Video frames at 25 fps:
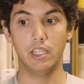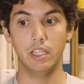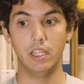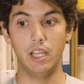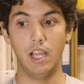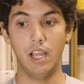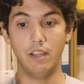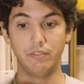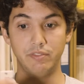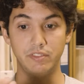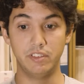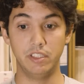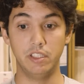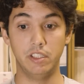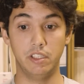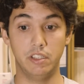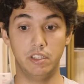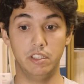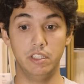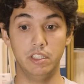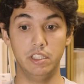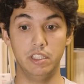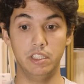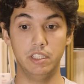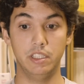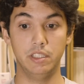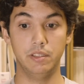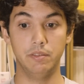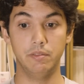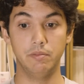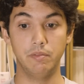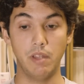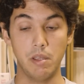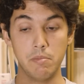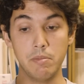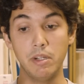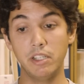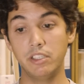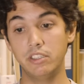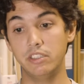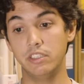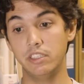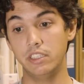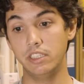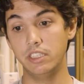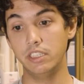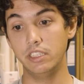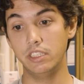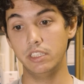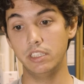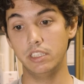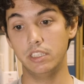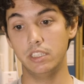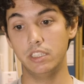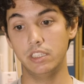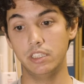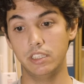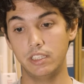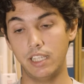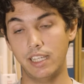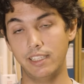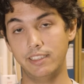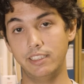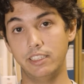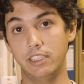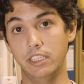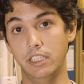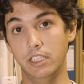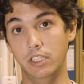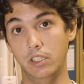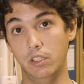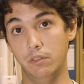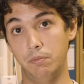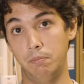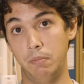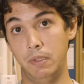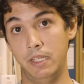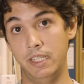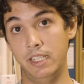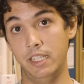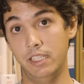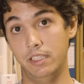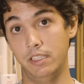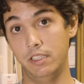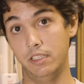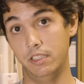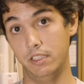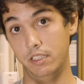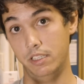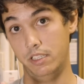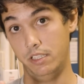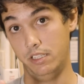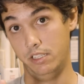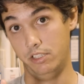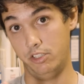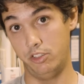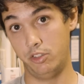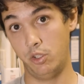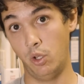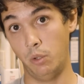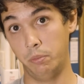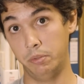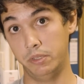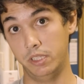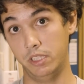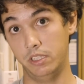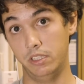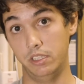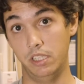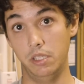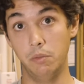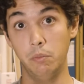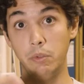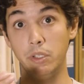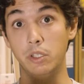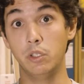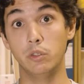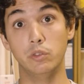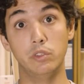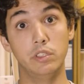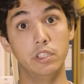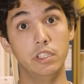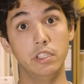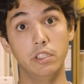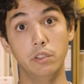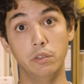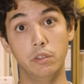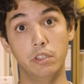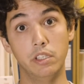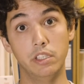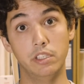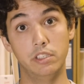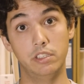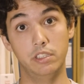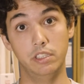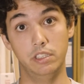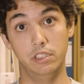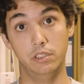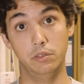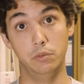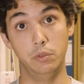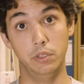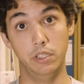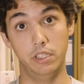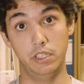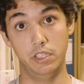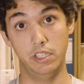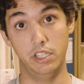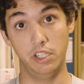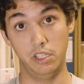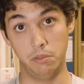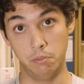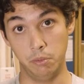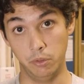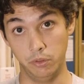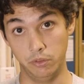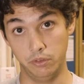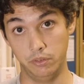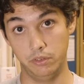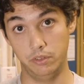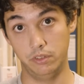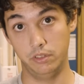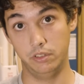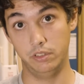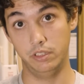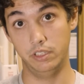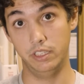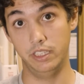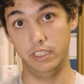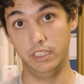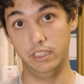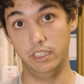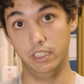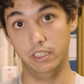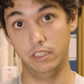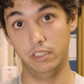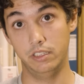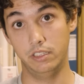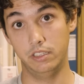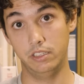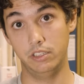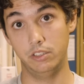After the emergency tasking of Pleiad stopped, then we continued this with airborne data.